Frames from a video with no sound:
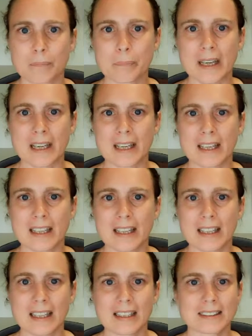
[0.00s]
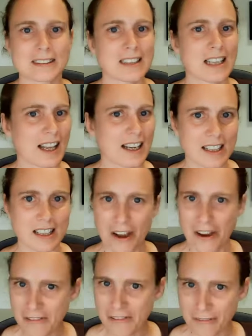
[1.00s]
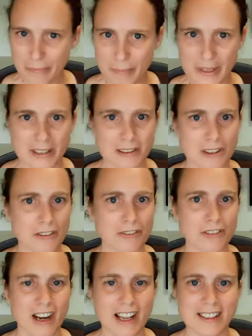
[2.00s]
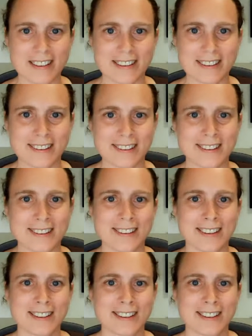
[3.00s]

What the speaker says: but it's not enough, because your friends